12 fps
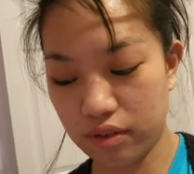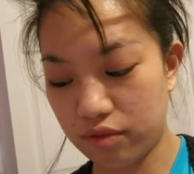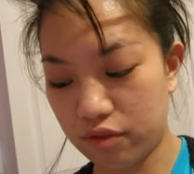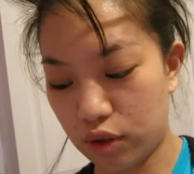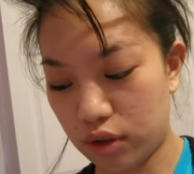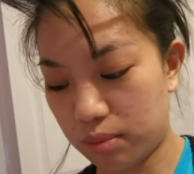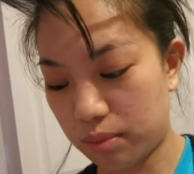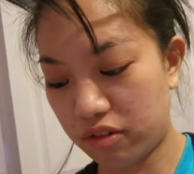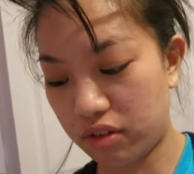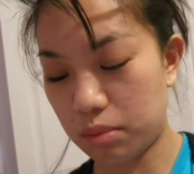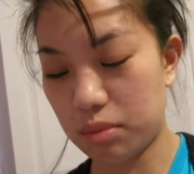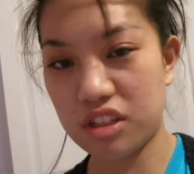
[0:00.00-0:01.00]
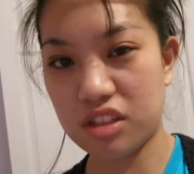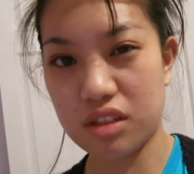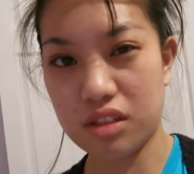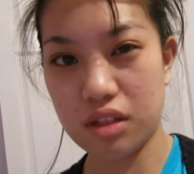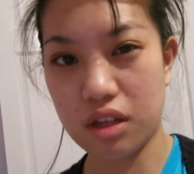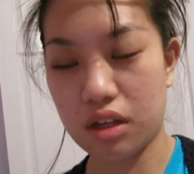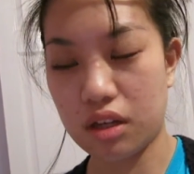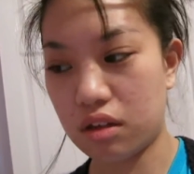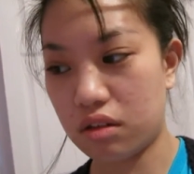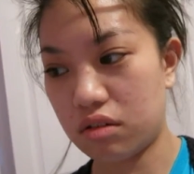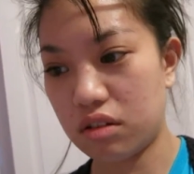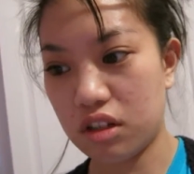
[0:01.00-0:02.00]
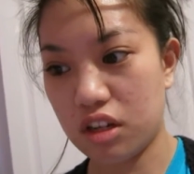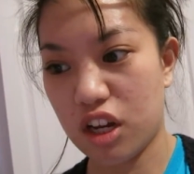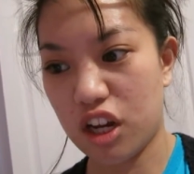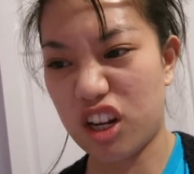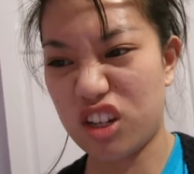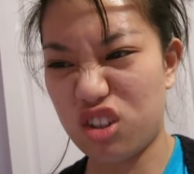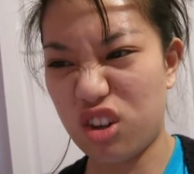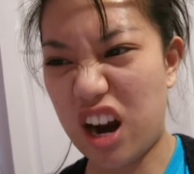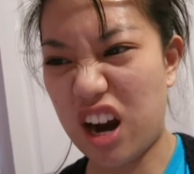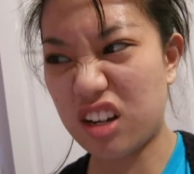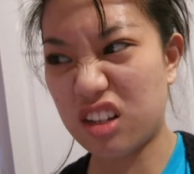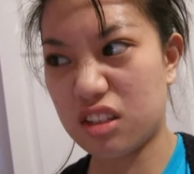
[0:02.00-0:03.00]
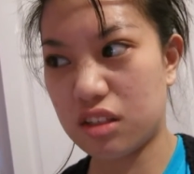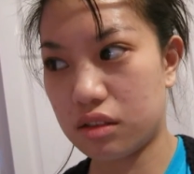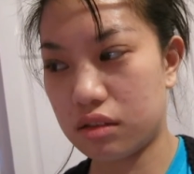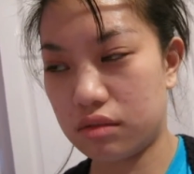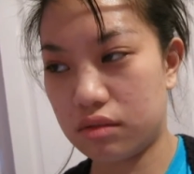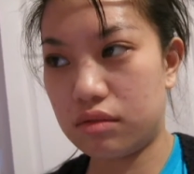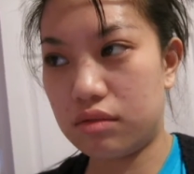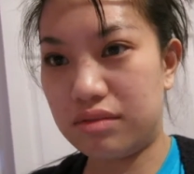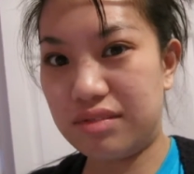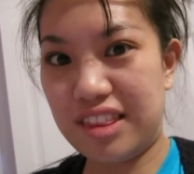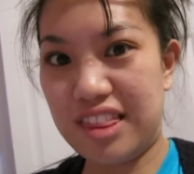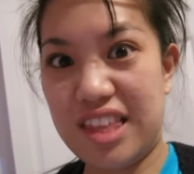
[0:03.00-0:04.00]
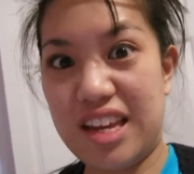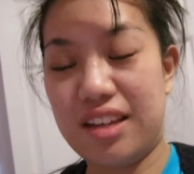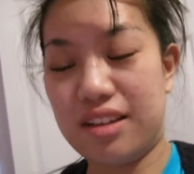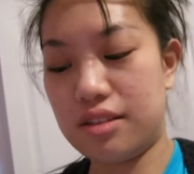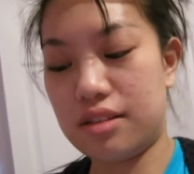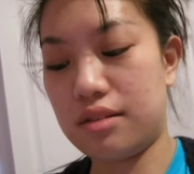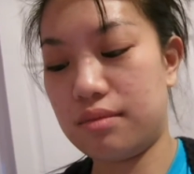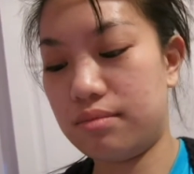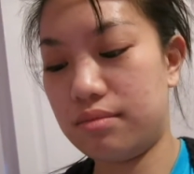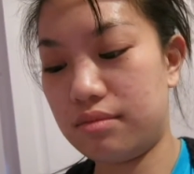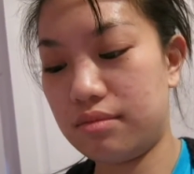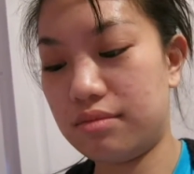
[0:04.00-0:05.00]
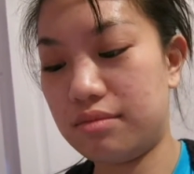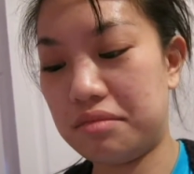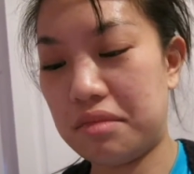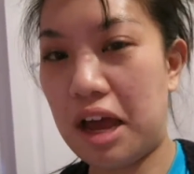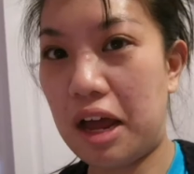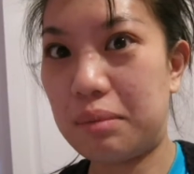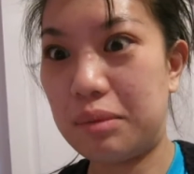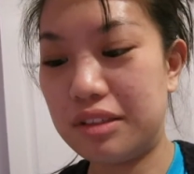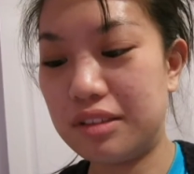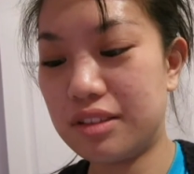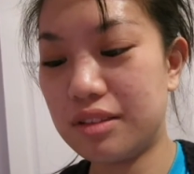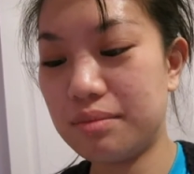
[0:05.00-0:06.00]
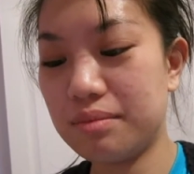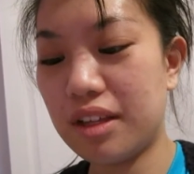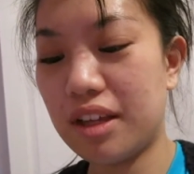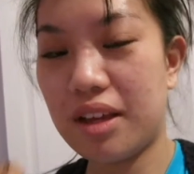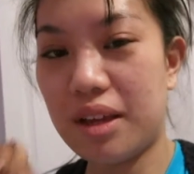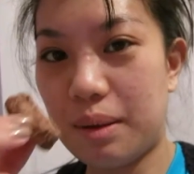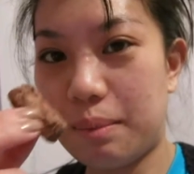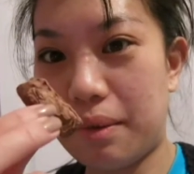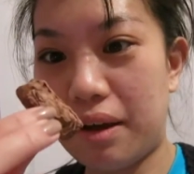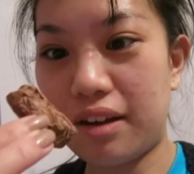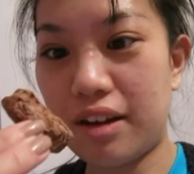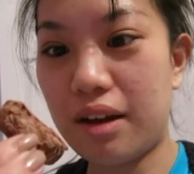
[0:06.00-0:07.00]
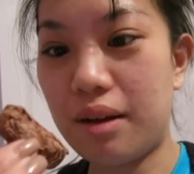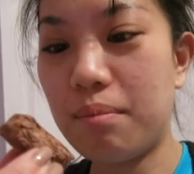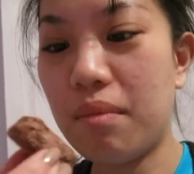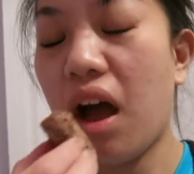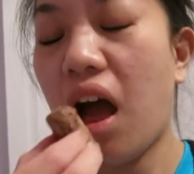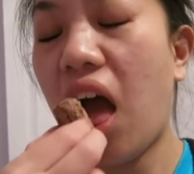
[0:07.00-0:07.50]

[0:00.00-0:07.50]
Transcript: food in my room because it's like attracts things, animals, but yum.